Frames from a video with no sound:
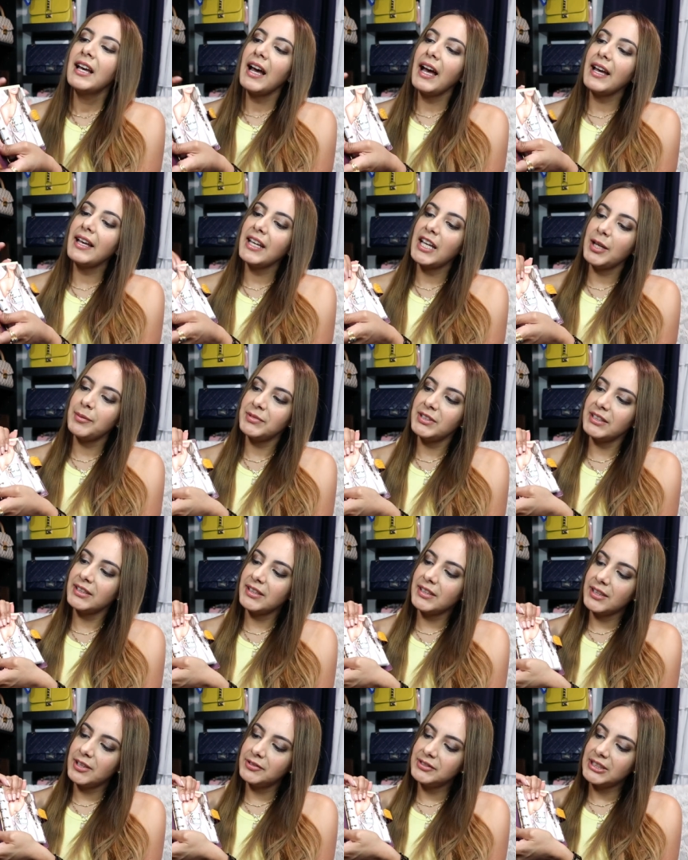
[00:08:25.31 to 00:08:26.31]
I am
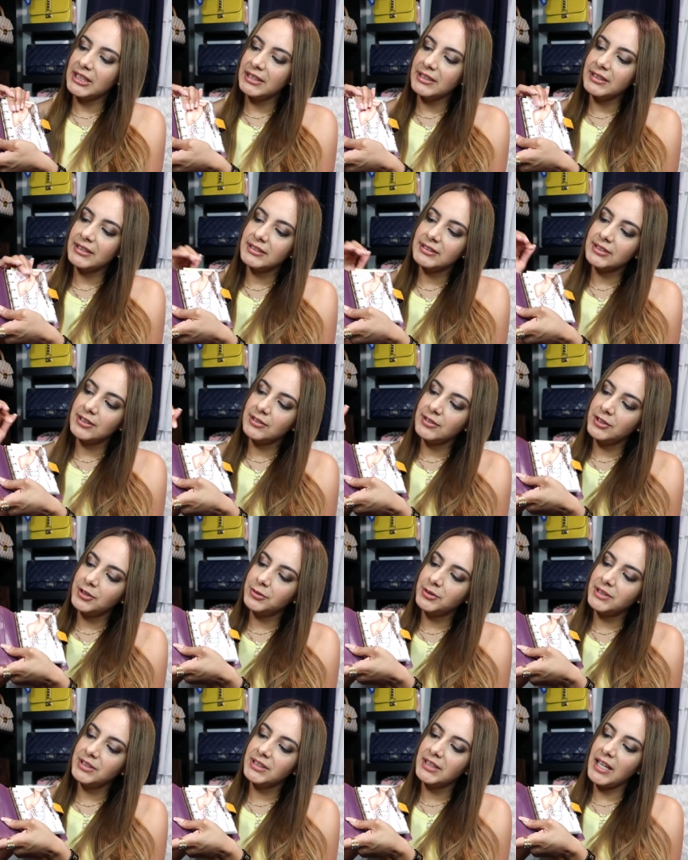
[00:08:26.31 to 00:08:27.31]
thinking of taking it to
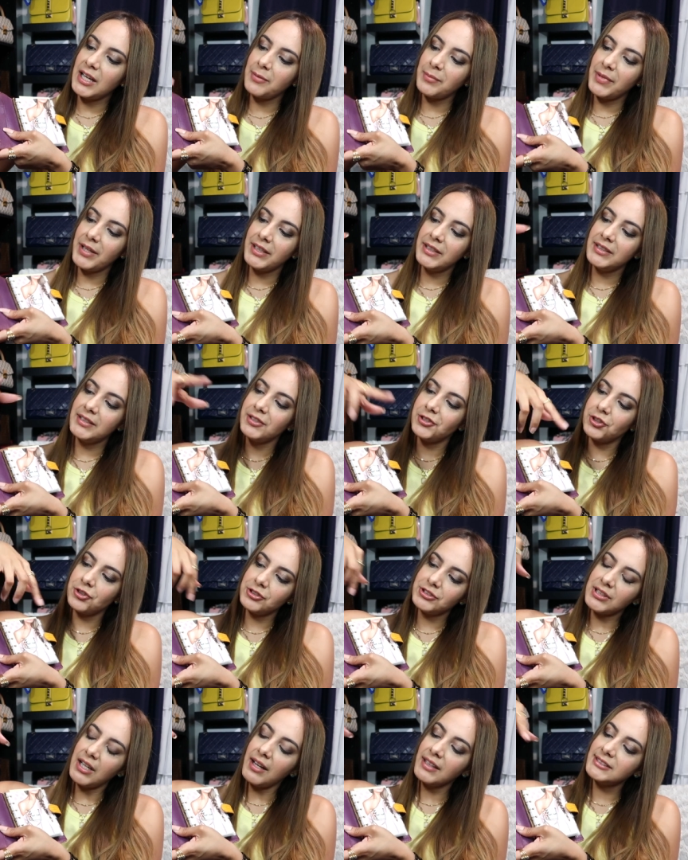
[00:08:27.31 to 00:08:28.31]
Louis to get my
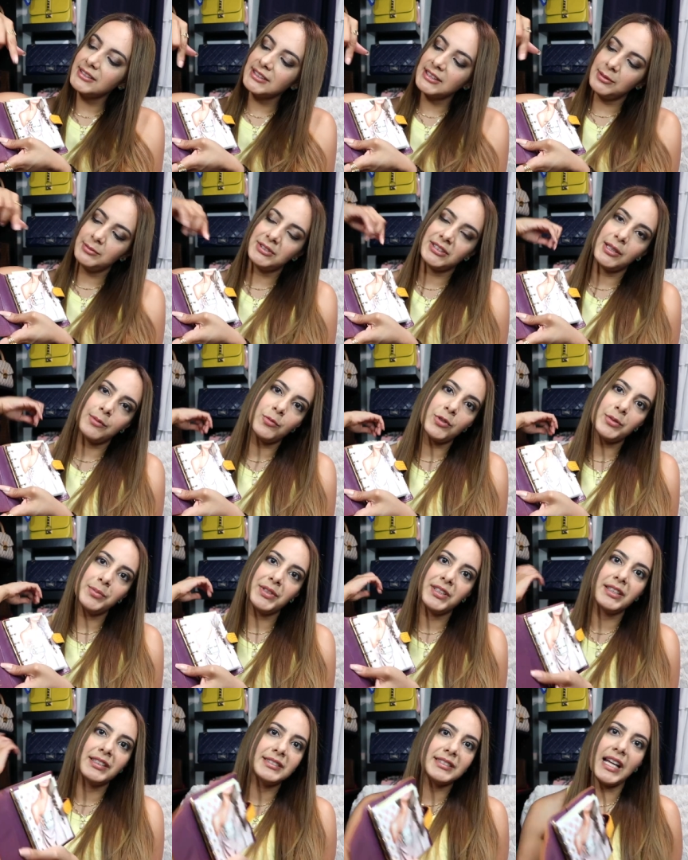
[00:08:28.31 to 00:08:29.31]
initials hot stamped somewhere,
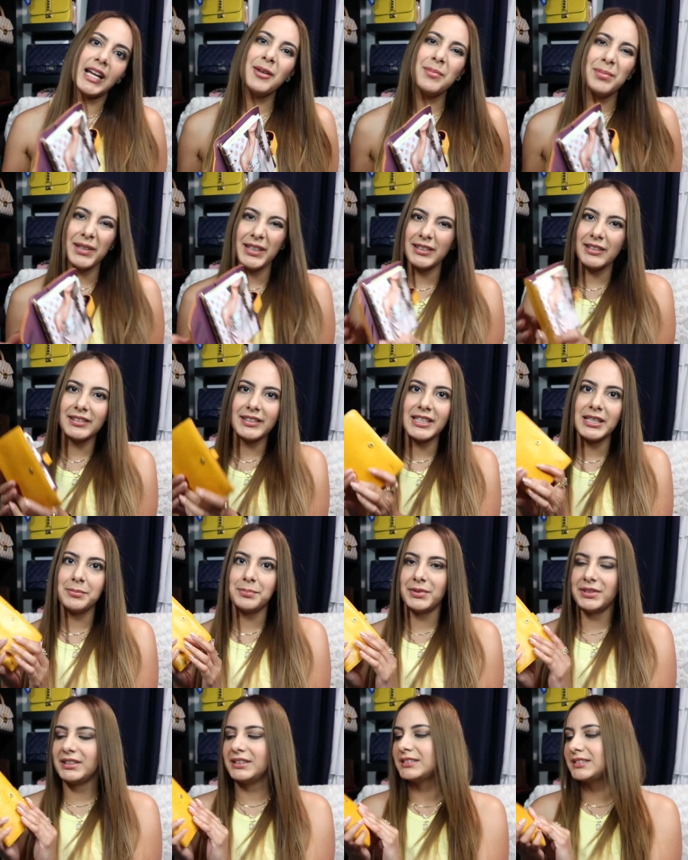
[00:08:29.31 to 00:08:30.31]
because I plan on
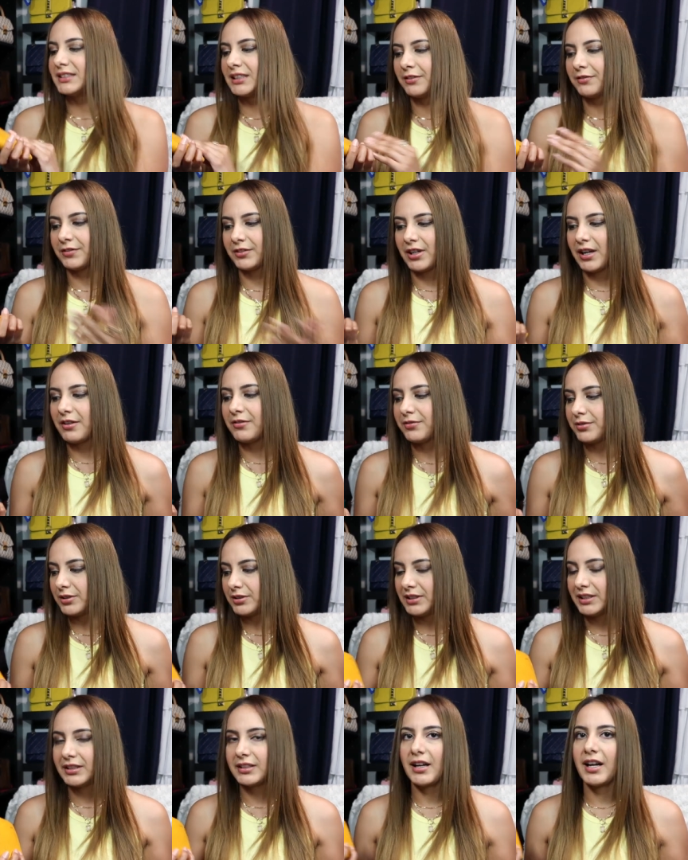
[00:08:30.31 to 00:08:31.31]
keeping this thing forever.
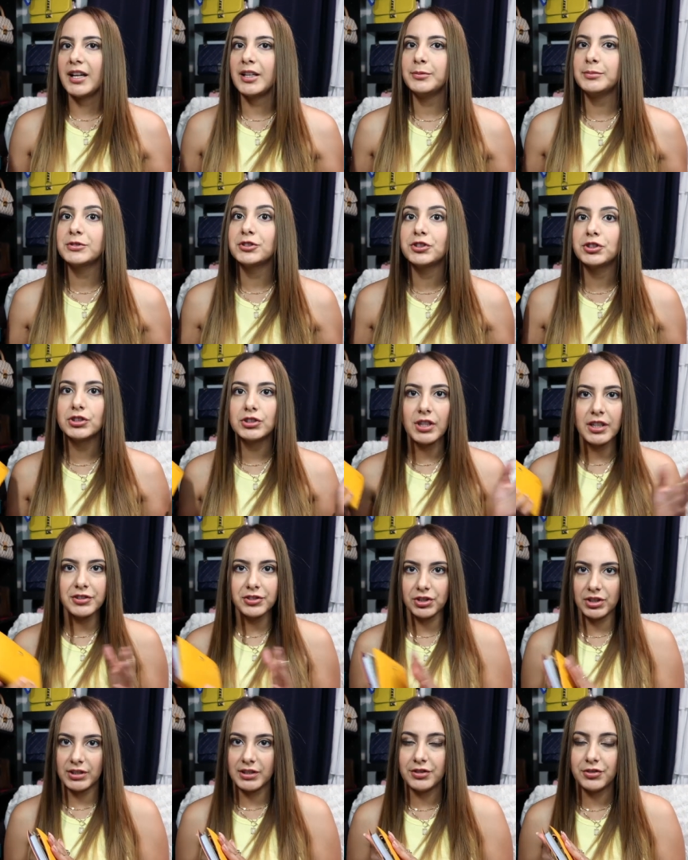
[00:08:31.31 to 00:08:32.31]
Like I'm
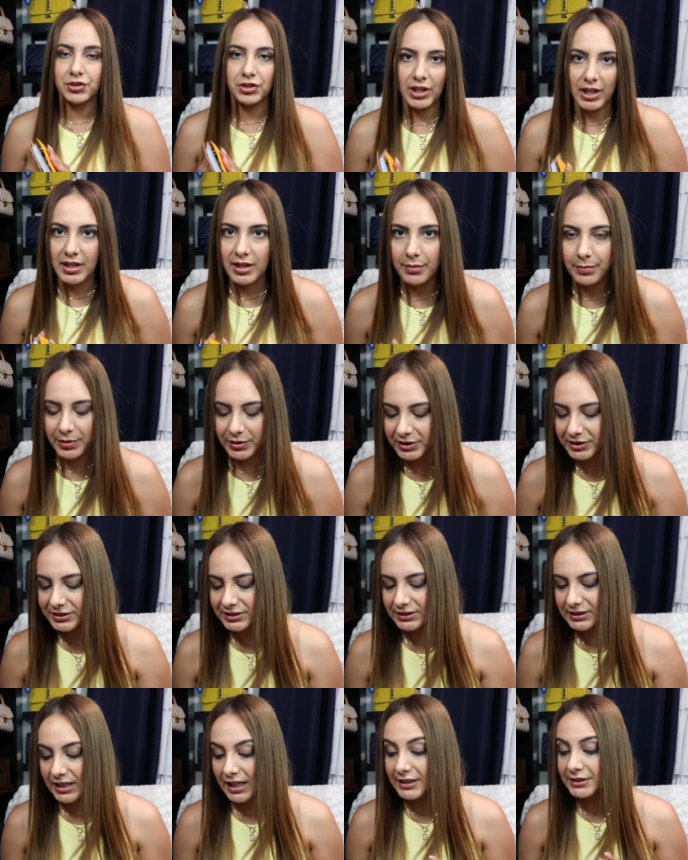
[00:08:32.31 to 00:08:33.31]
such an agenda
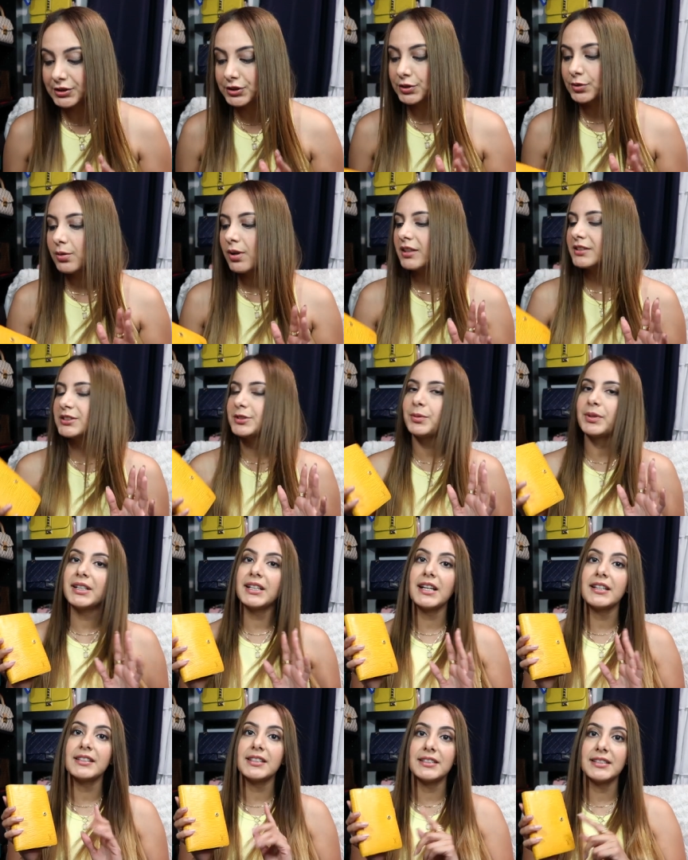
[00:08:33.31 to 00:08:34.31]
person. I do also want to
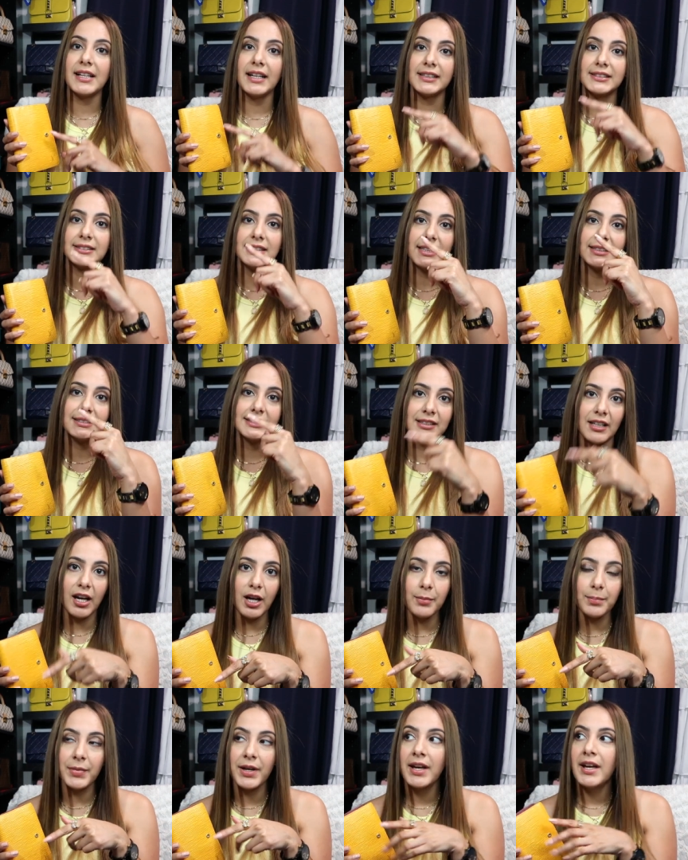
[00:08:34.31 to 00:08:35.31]
get the next size
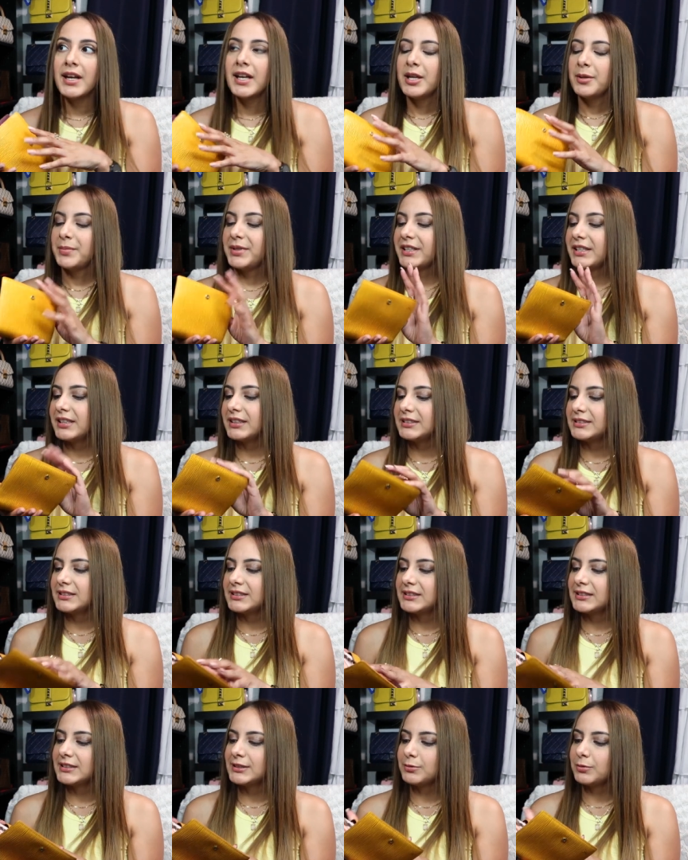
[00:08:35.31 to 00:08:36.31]
up, because
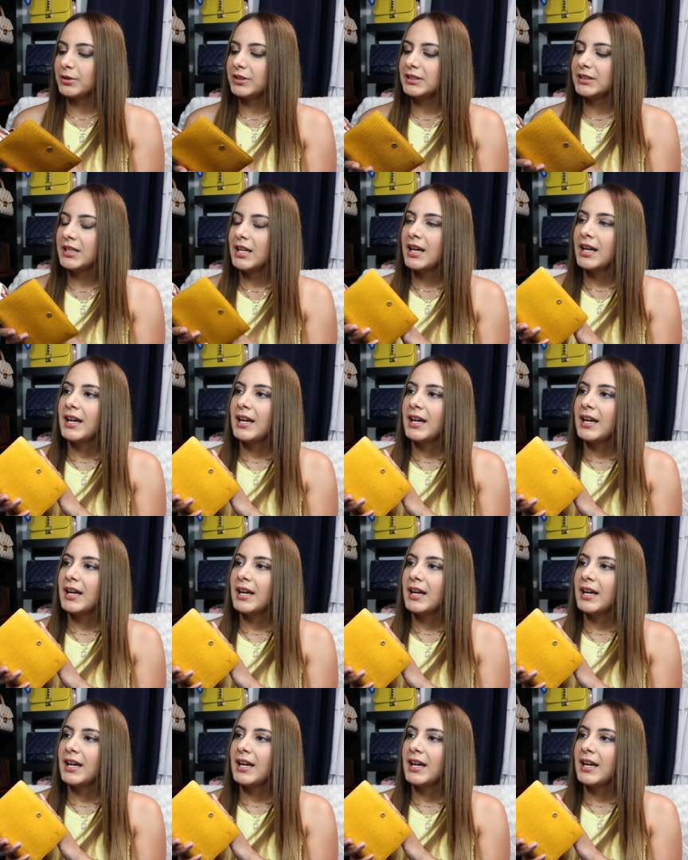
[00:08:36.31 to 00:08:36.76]
this one,